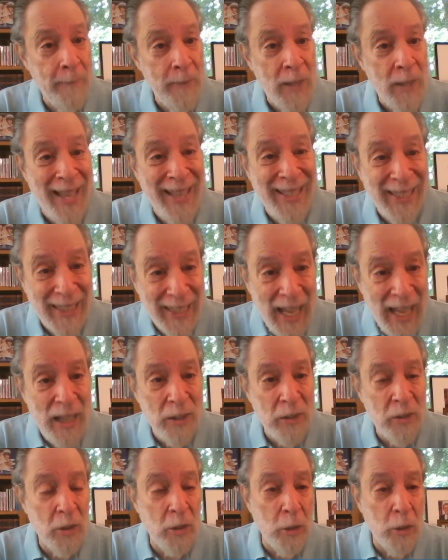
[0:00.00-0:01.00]

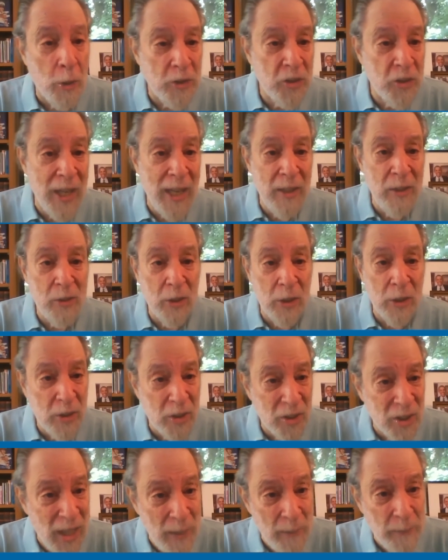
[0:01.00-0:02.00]
Atlanta, Los Angeles,
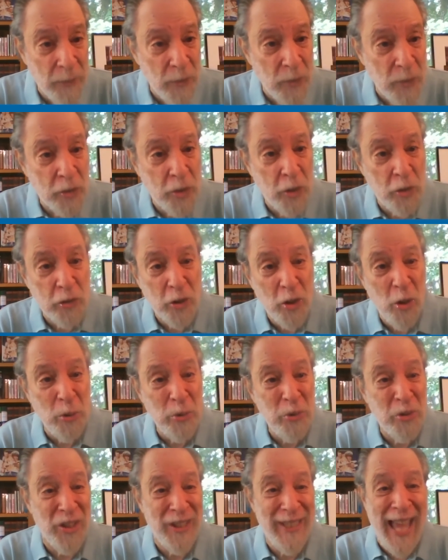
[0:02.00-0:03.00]
San Francisco,
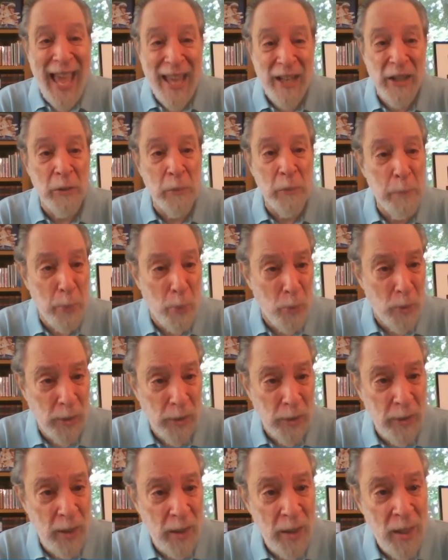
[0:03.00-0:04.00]
Seattle,
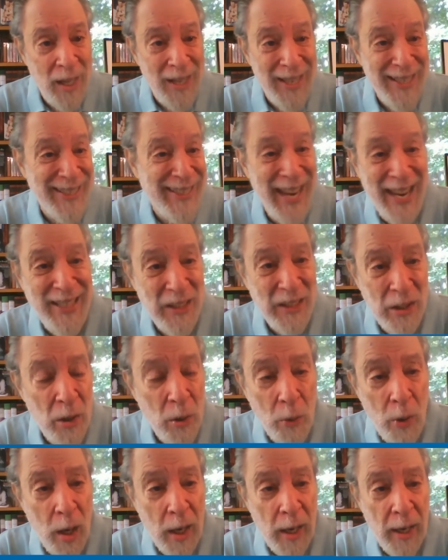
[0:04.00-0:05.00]
Portland, Dayton,
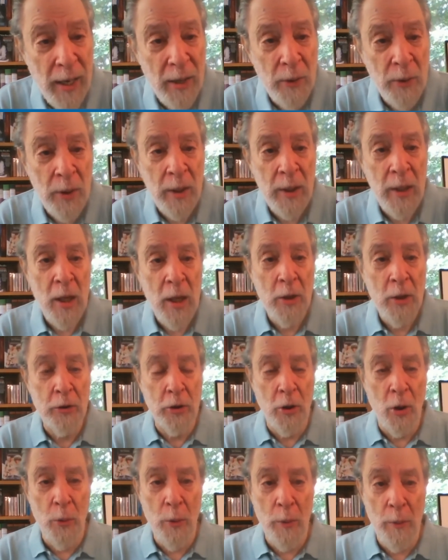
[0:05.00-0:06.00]
Ohio.
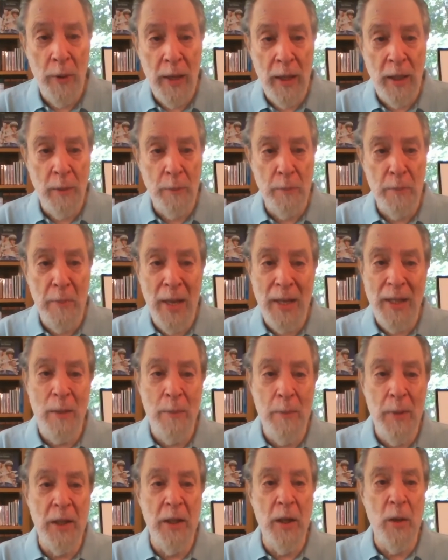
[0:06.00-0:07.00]
So in many,
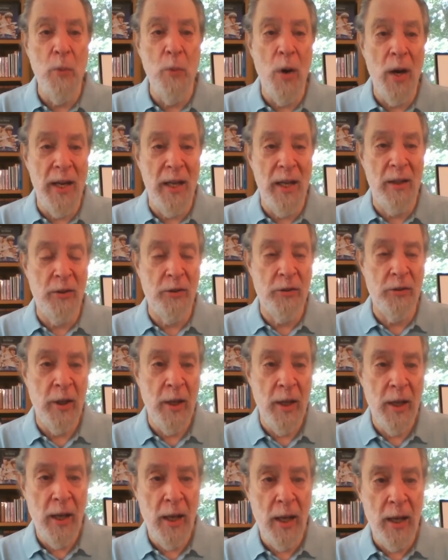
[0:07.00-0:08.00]
many ways,
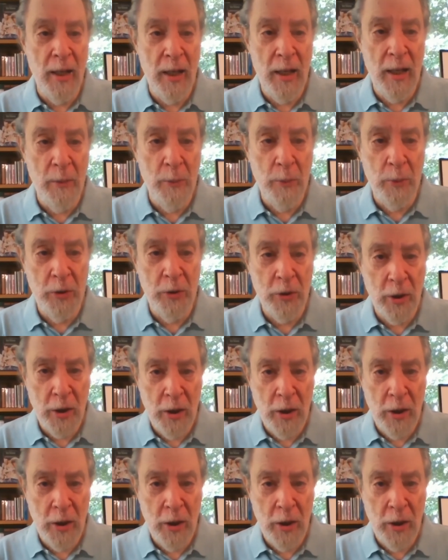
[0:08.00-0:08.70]
it was